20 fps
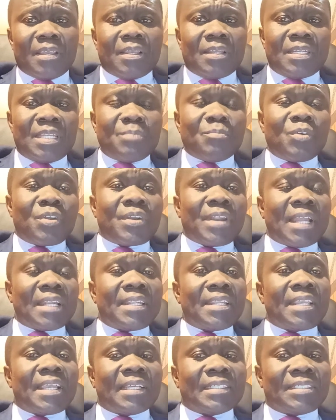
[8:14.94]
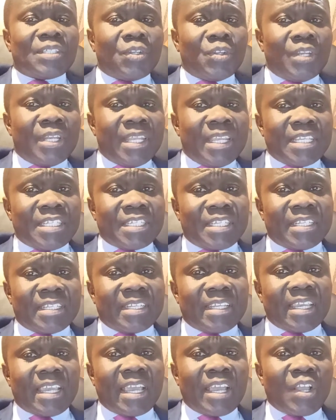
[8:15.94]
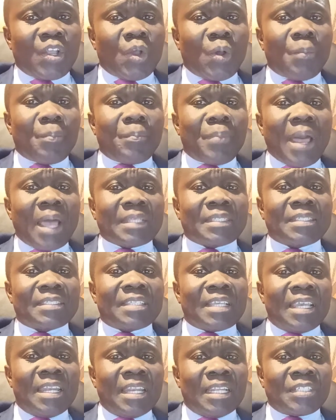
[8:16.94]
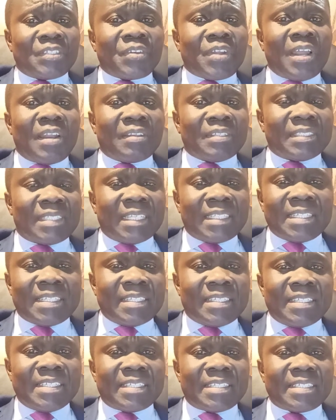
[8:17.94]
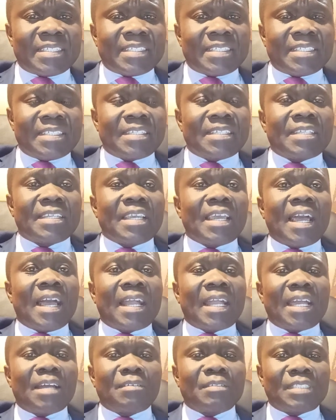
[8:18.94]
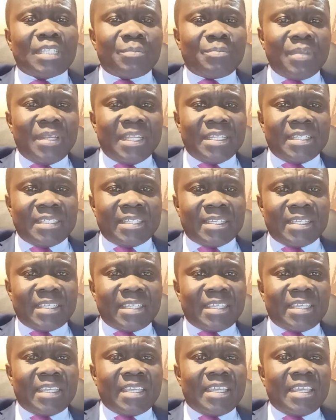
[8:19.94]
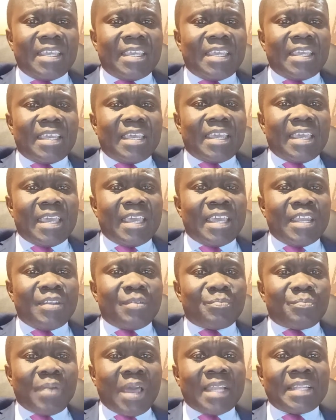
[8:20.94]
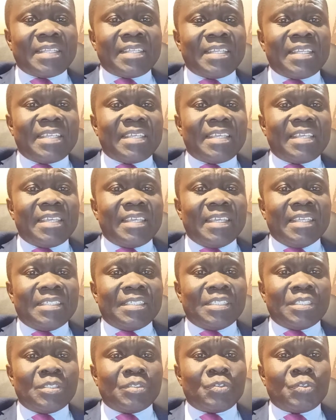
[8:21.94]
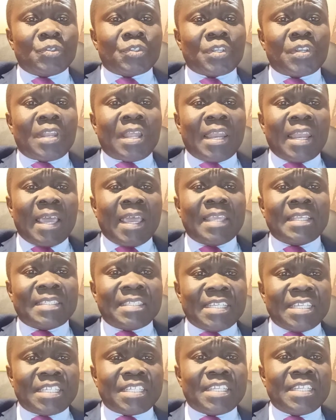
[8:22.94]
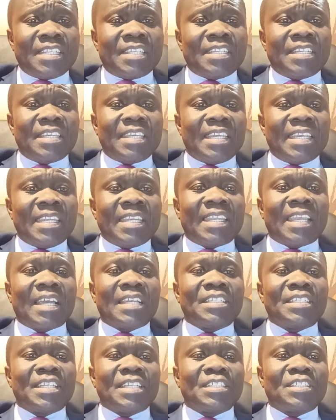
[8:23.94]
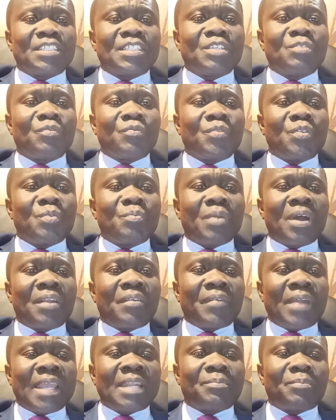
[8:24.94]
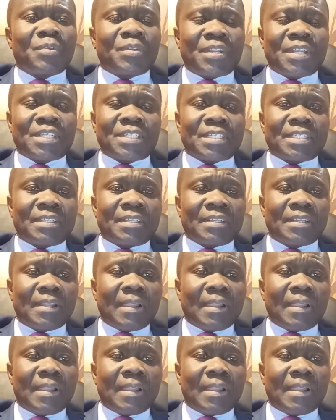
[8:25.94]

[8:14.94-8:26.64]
Democratic consolidation encompasses electoral uncertainties, accountability, and party institutionalization in conjunction with human rights protection,